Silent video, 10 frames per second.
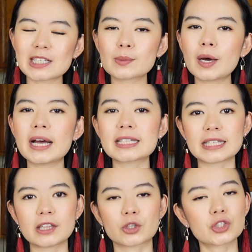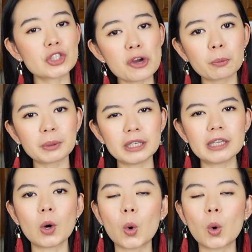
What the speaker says: as well as either snow pea